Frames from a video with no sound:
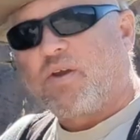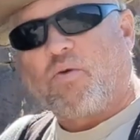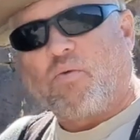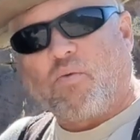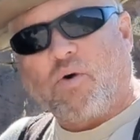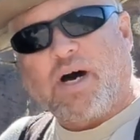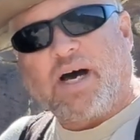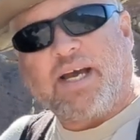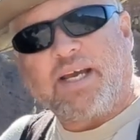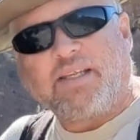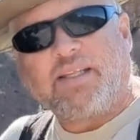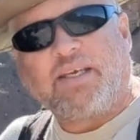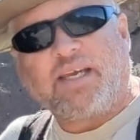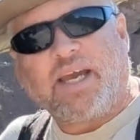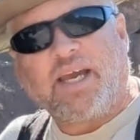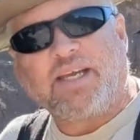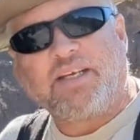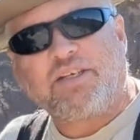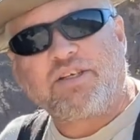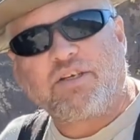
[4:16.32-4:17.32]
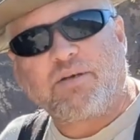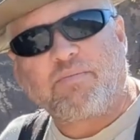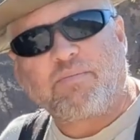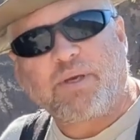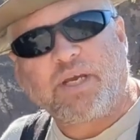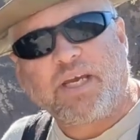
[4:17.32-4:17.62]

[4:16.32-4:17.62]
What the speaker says: why the ancient